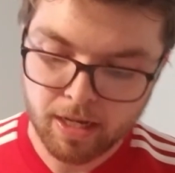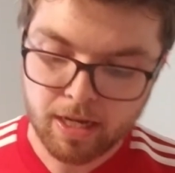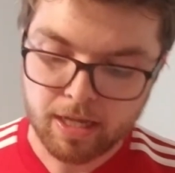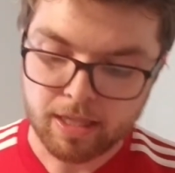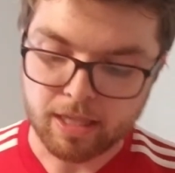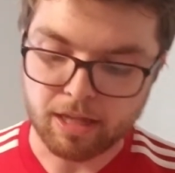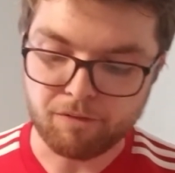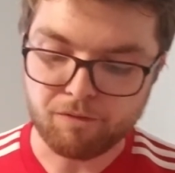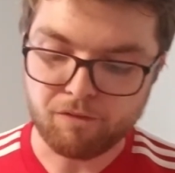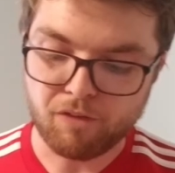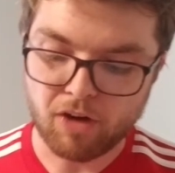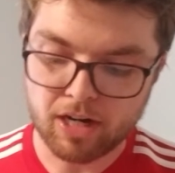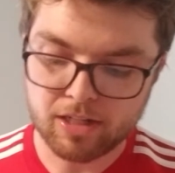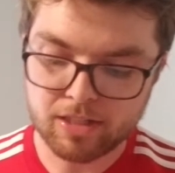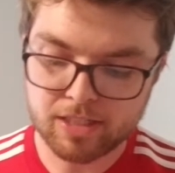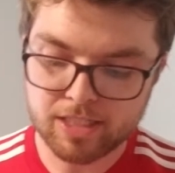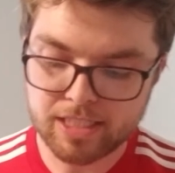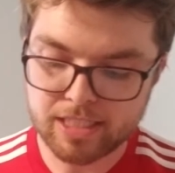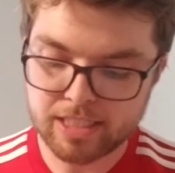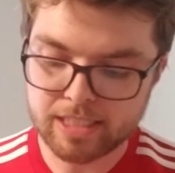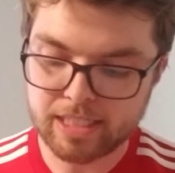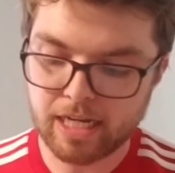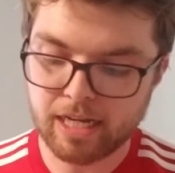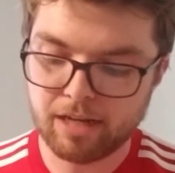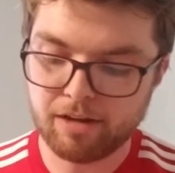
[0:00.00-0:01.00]
Then finally,
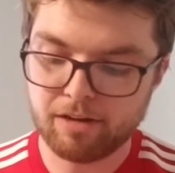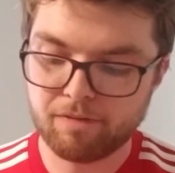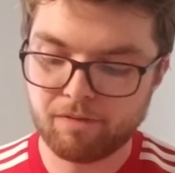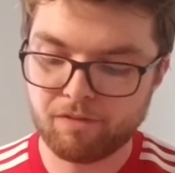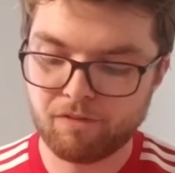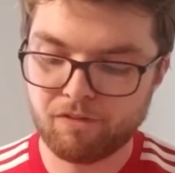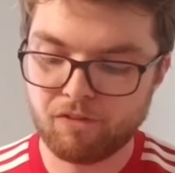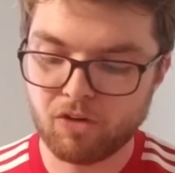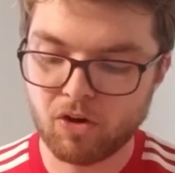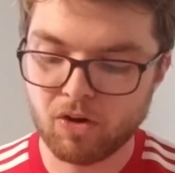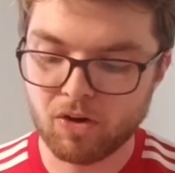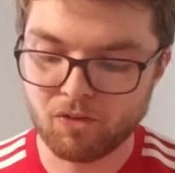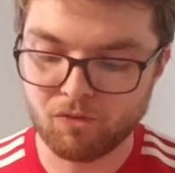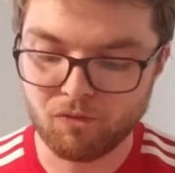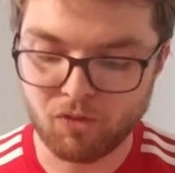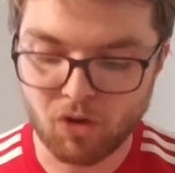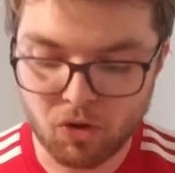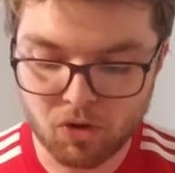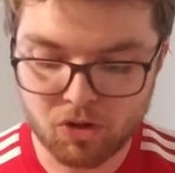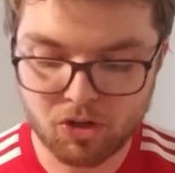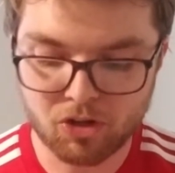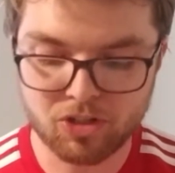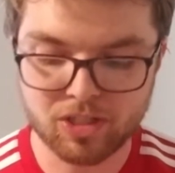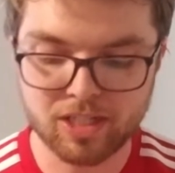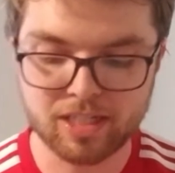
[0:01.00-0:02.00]
stay
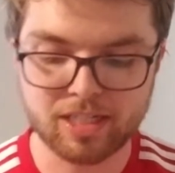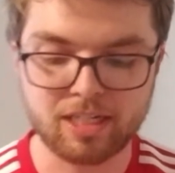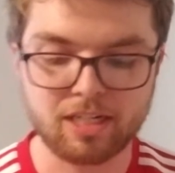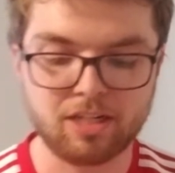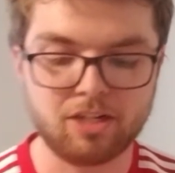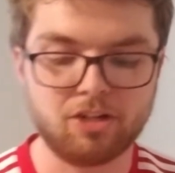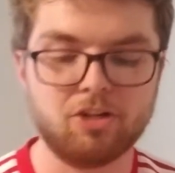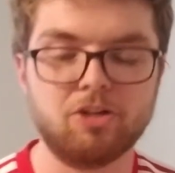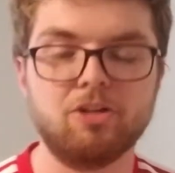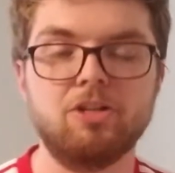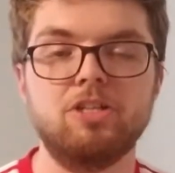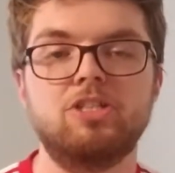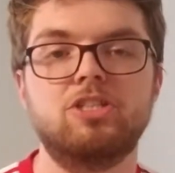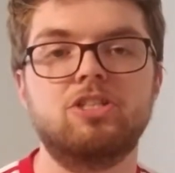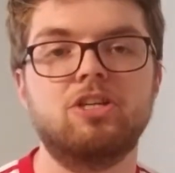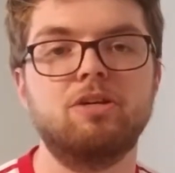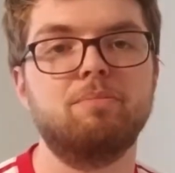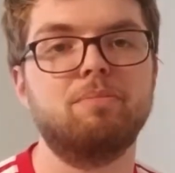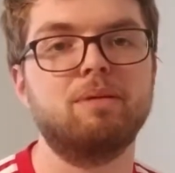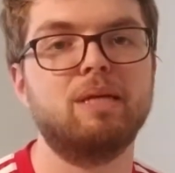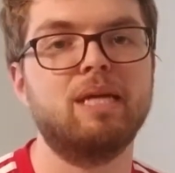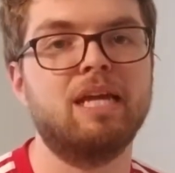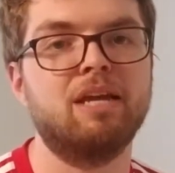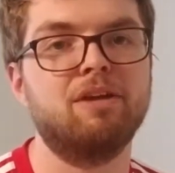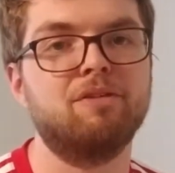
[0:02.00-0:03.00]
vocal and encourage good
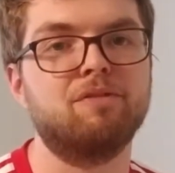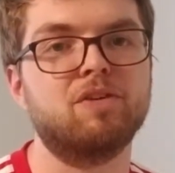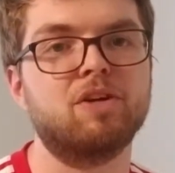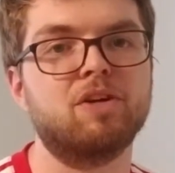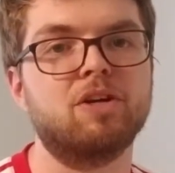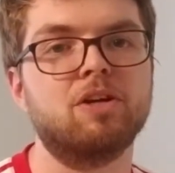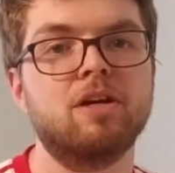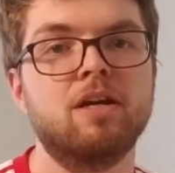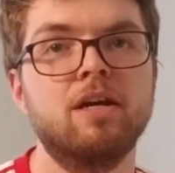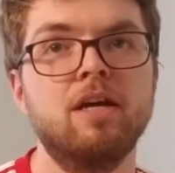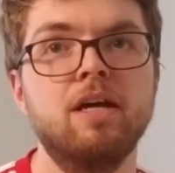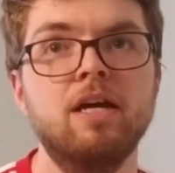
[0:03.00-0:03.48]
behavior.